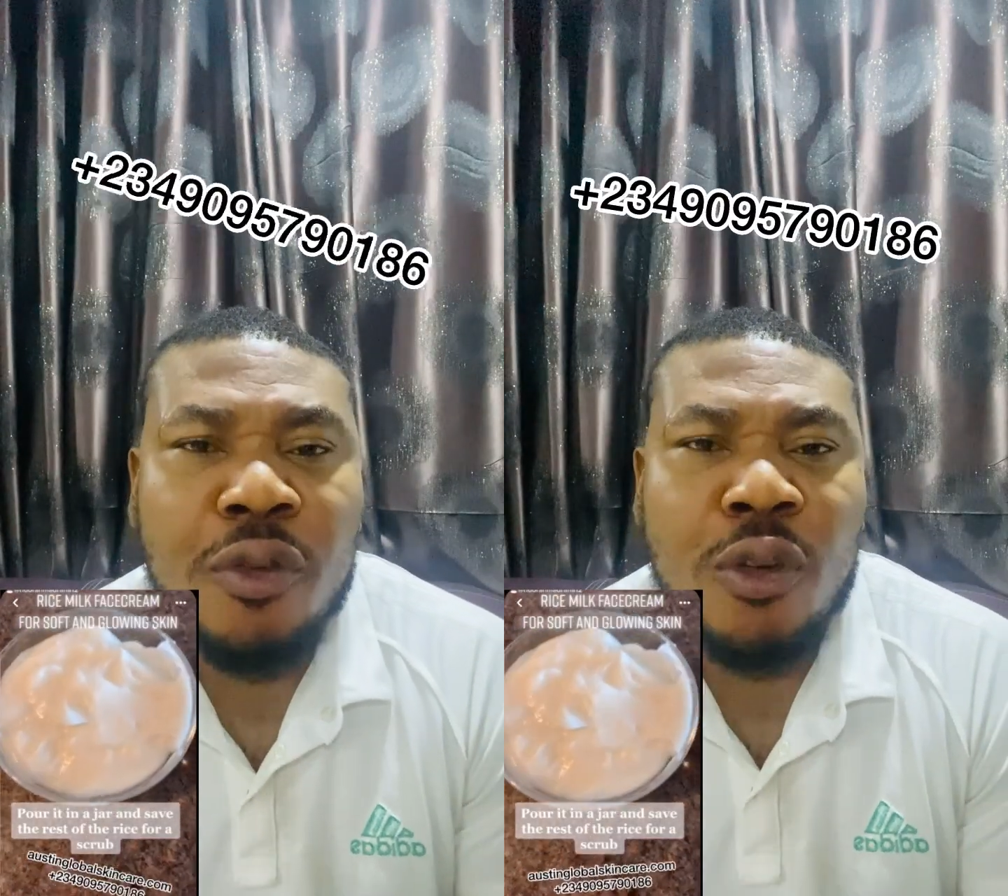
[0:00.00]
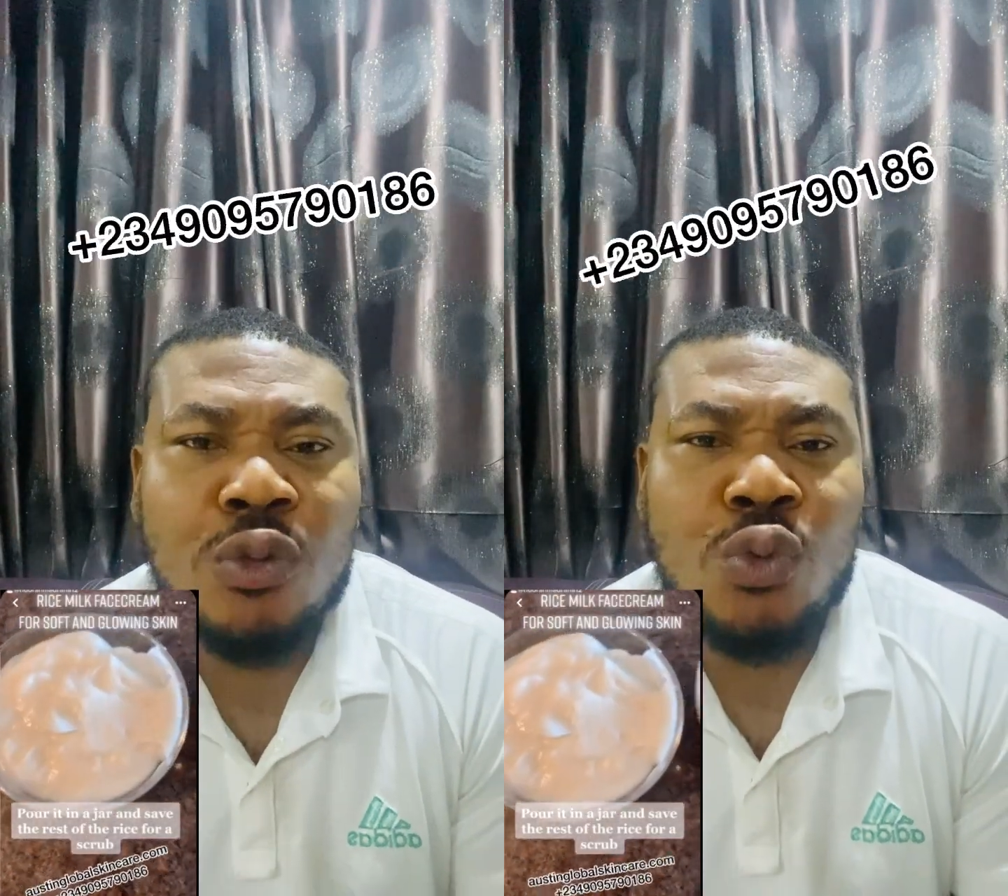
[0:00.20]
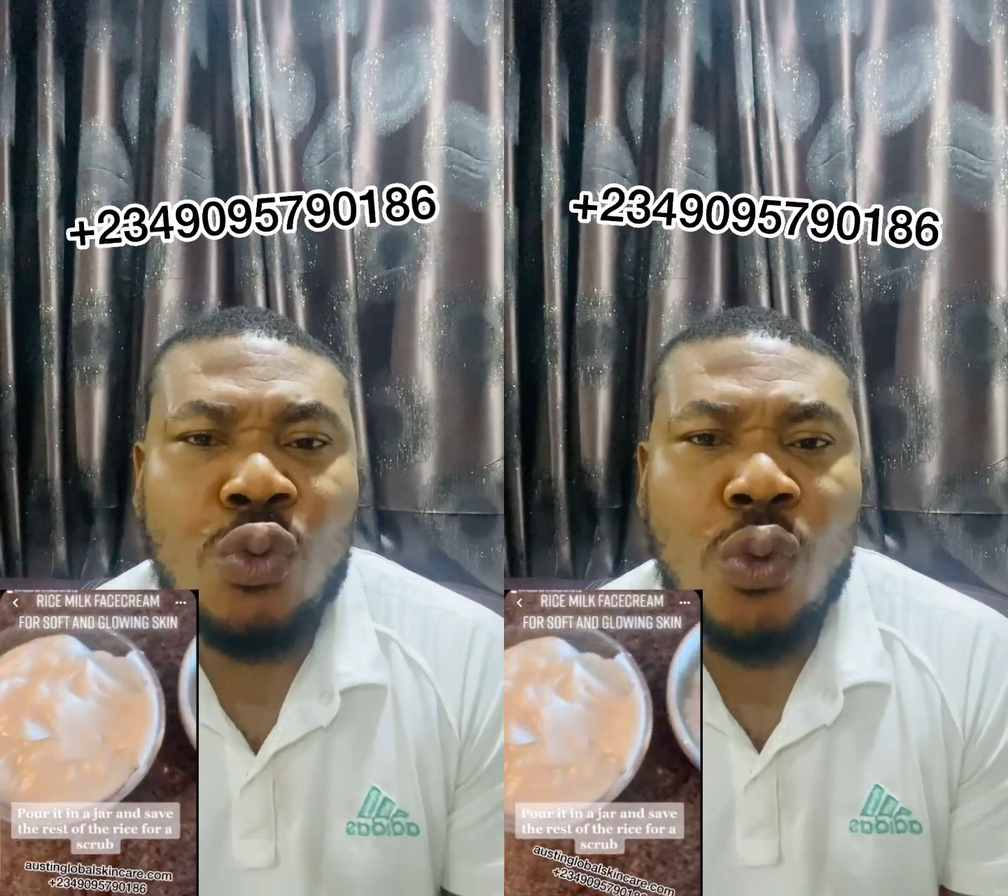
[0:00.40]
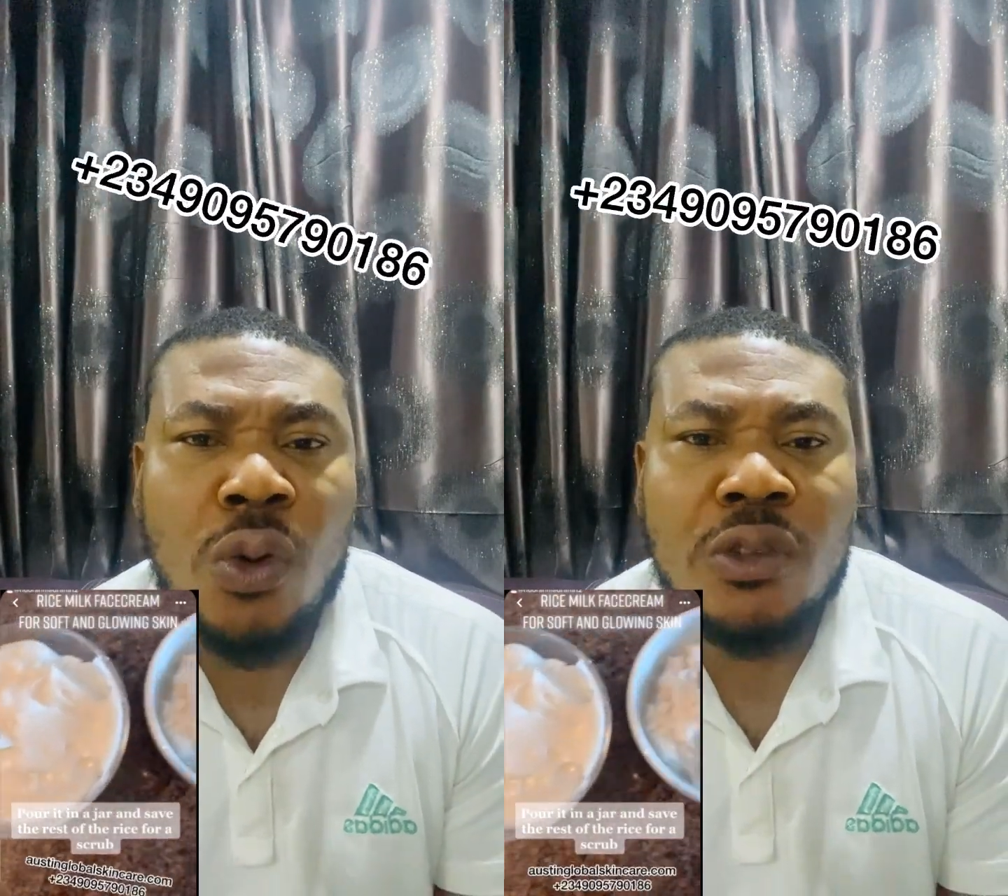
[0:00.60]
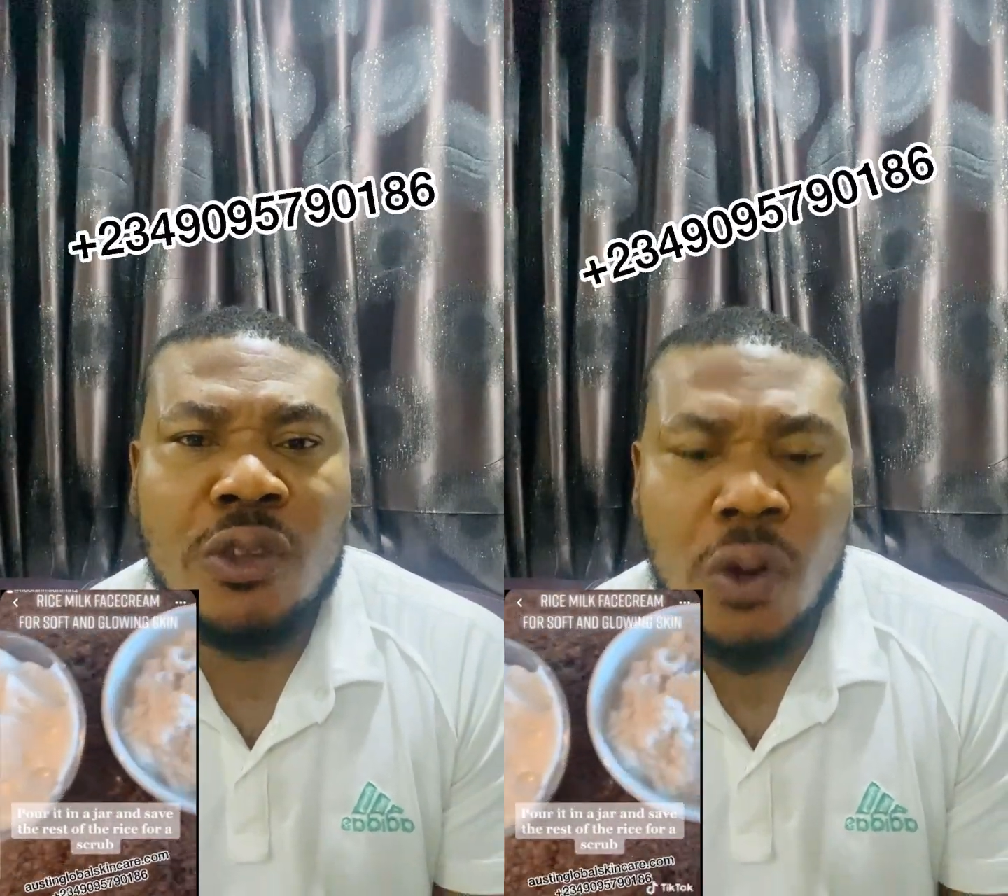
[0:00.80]
us who
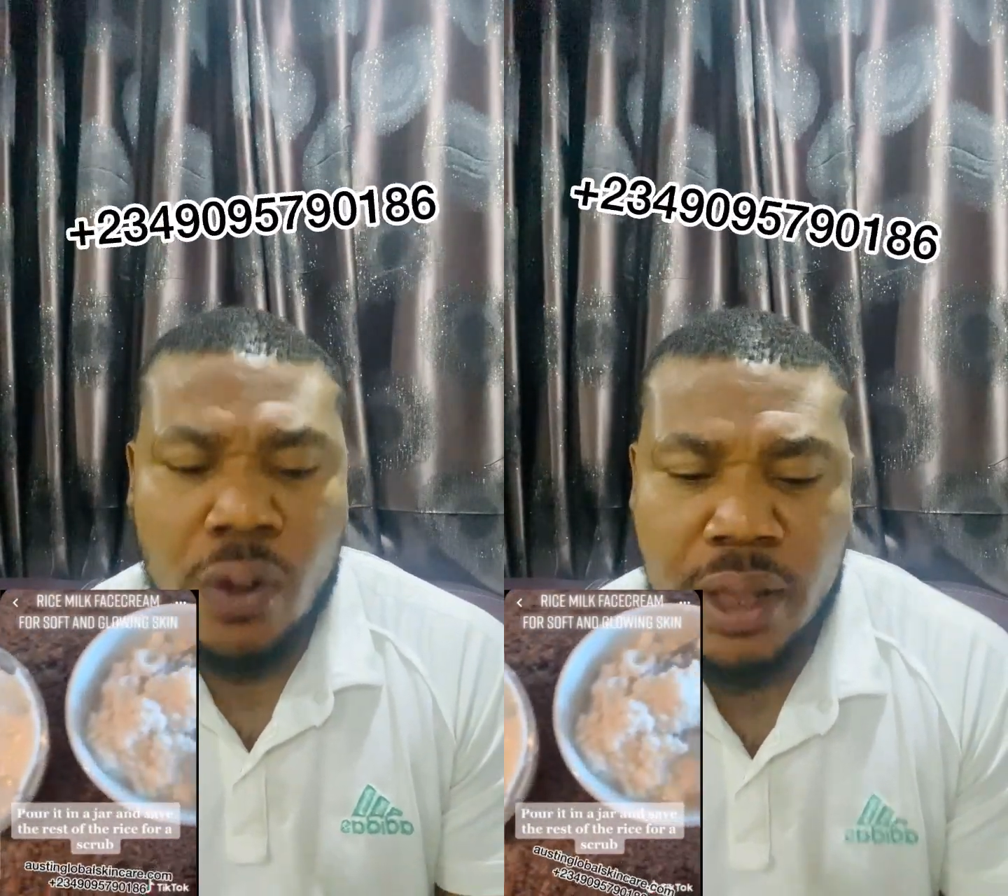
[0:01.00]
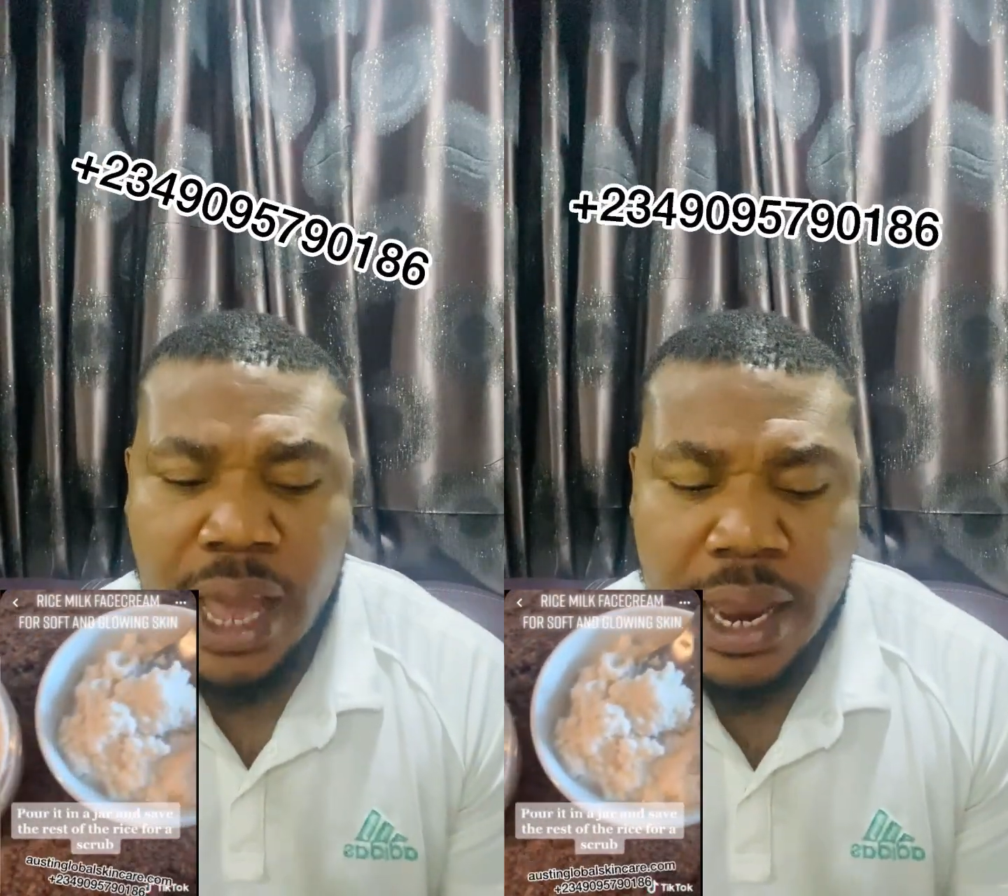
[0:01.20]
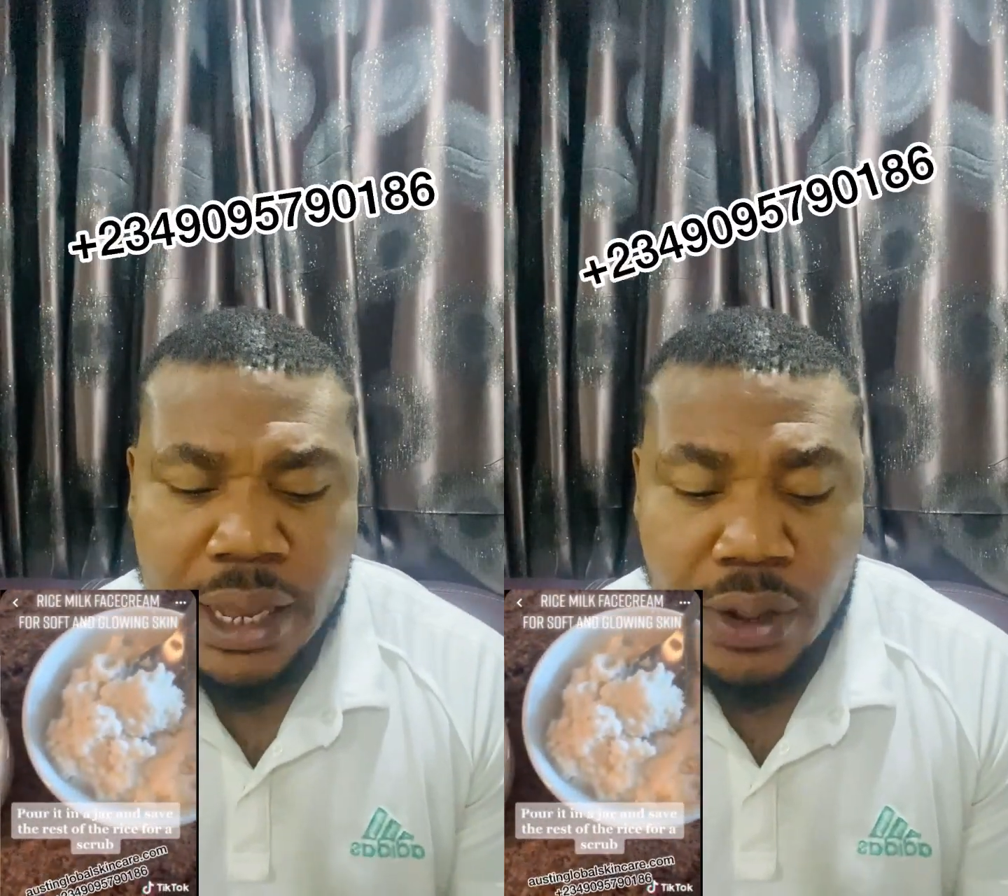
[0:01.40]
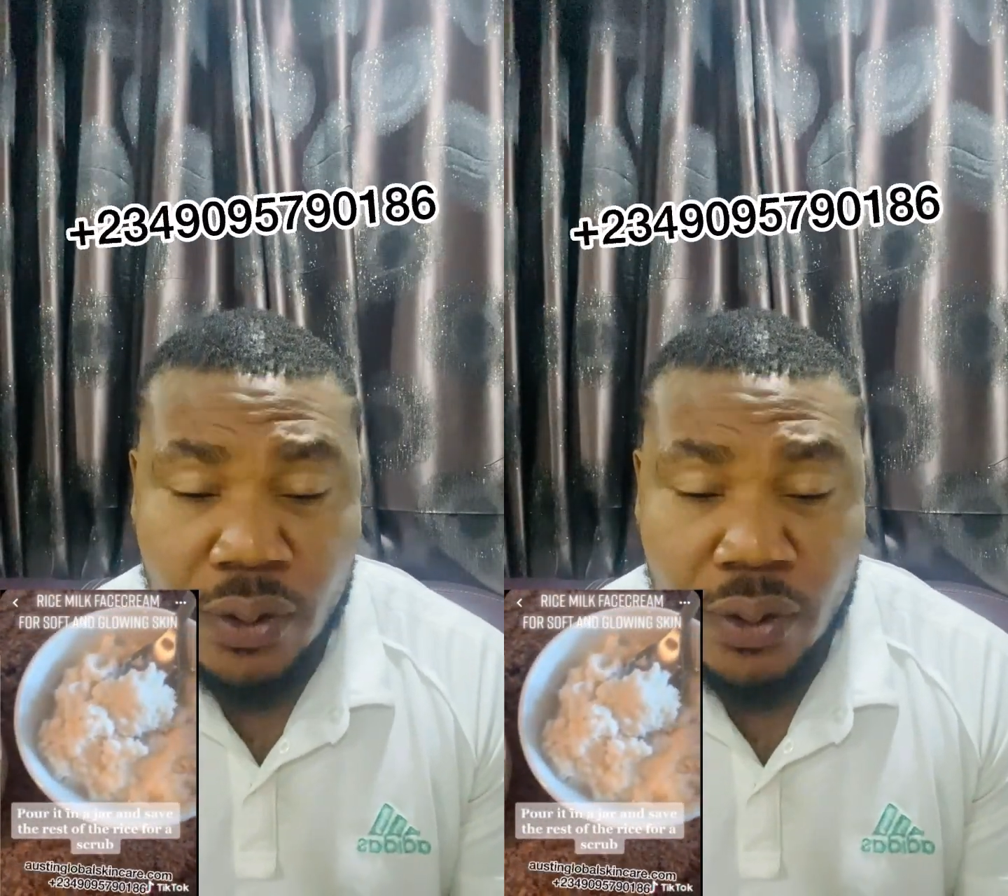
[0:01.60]
want organic,